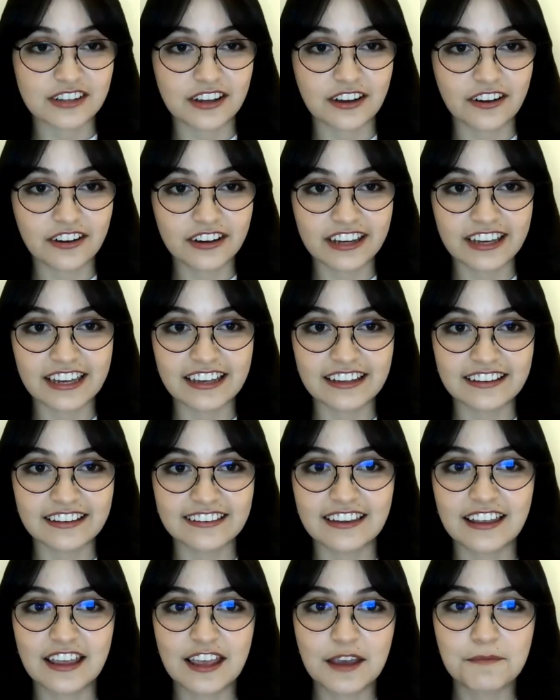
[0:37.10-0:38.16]
your talk
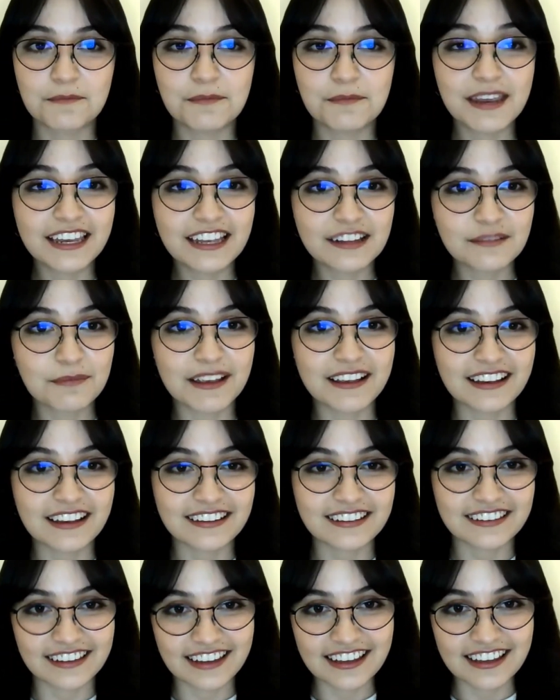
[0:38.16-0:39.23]
is Make It
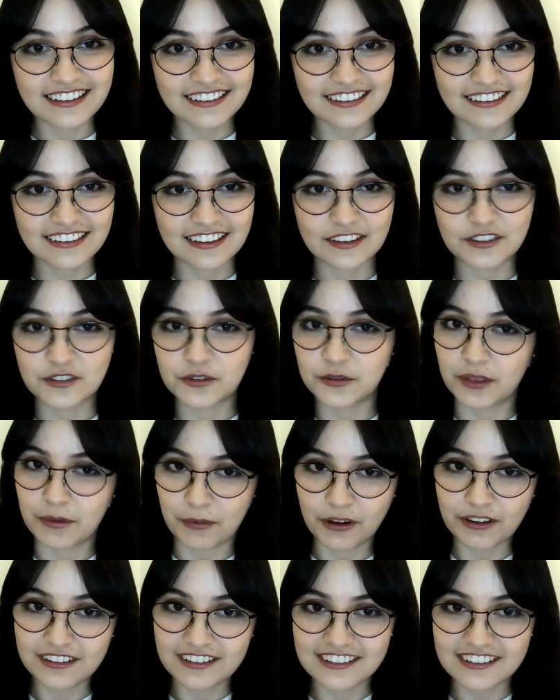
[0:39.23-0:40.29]
Make Sense to the
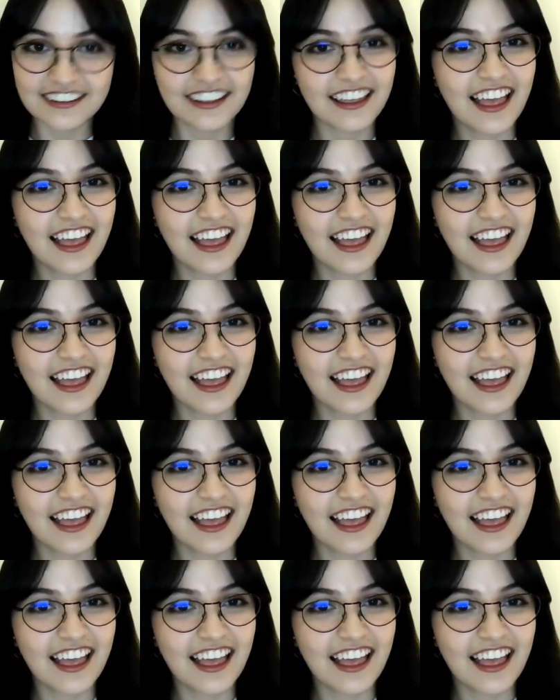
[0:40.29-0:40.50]
Bot,